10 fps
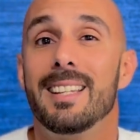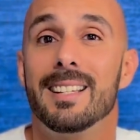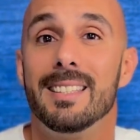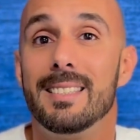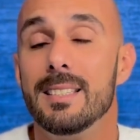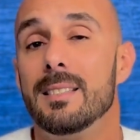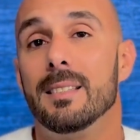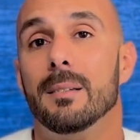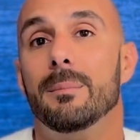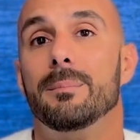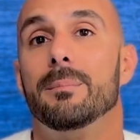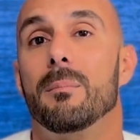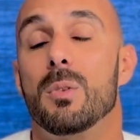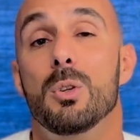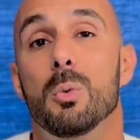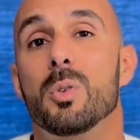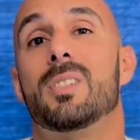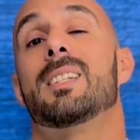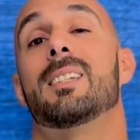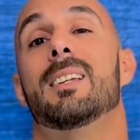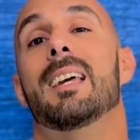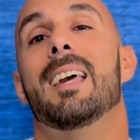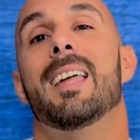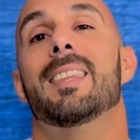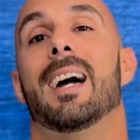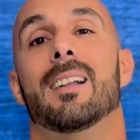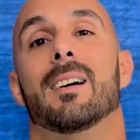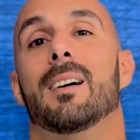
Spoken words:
consistent, you will see that